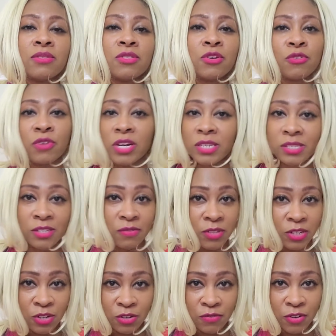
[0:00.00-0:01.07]
the rest of
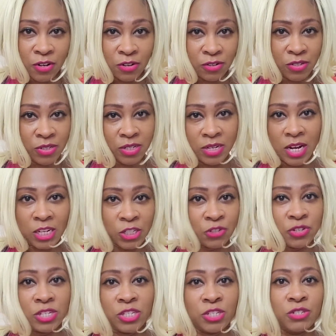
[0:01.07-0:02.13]
the universe to not
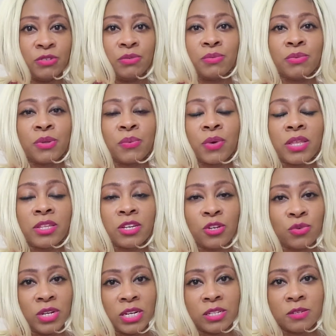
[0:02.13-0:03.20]
treat you the way that
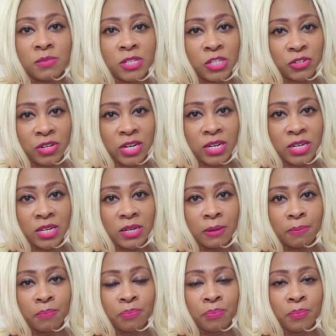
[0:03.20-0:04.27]
you need to be treated.
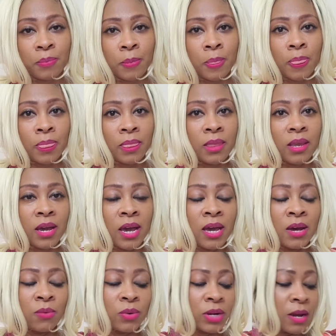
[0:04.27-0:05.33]

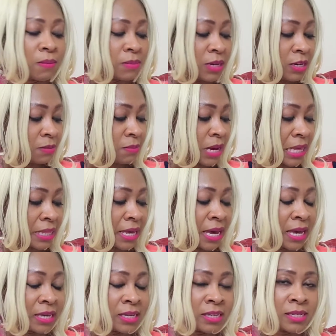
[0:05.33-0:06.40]
And what I mean by
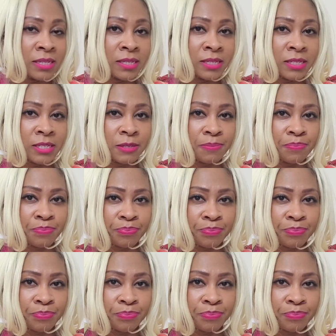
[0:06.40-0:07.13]
that is,